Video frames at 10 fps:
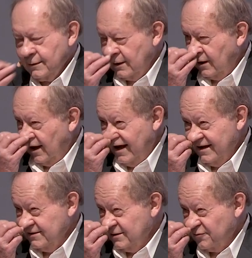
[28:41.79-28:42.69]

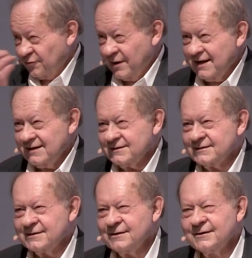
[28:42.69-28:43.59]
Elias
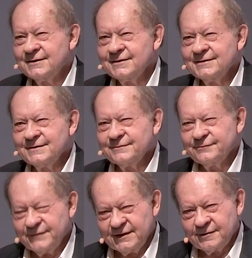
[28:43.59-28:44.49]
raised a
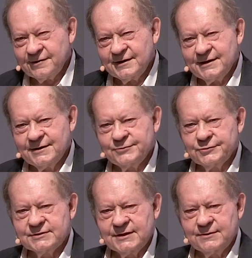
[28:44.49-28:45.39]
very
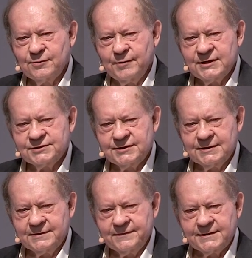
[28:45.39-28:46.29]
interesting
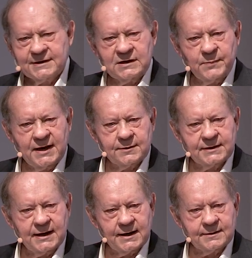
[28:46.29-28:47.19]
question if you think about
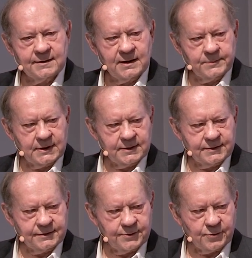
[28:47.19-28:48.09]
economic
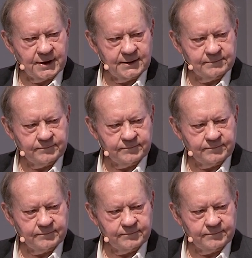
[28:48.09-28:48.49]
theory.